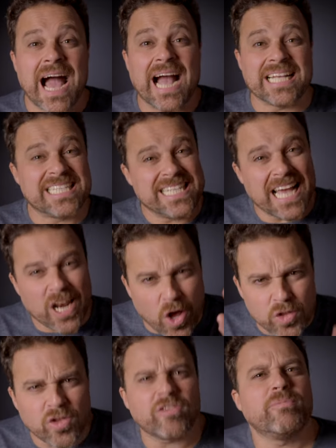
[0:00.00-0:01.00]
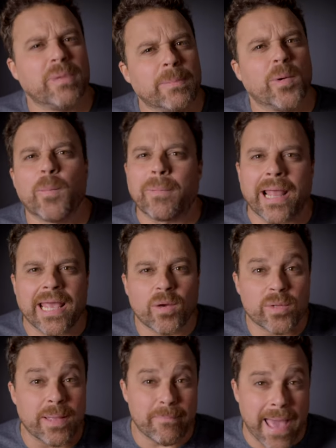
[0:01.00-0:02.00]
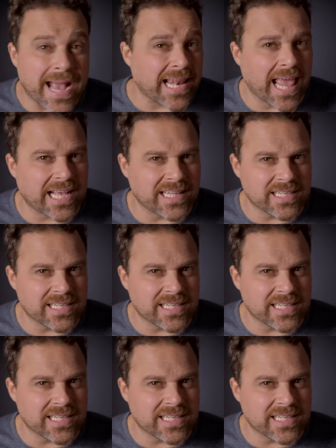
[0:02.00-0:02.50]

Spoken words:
I see a lot of people playing with the back like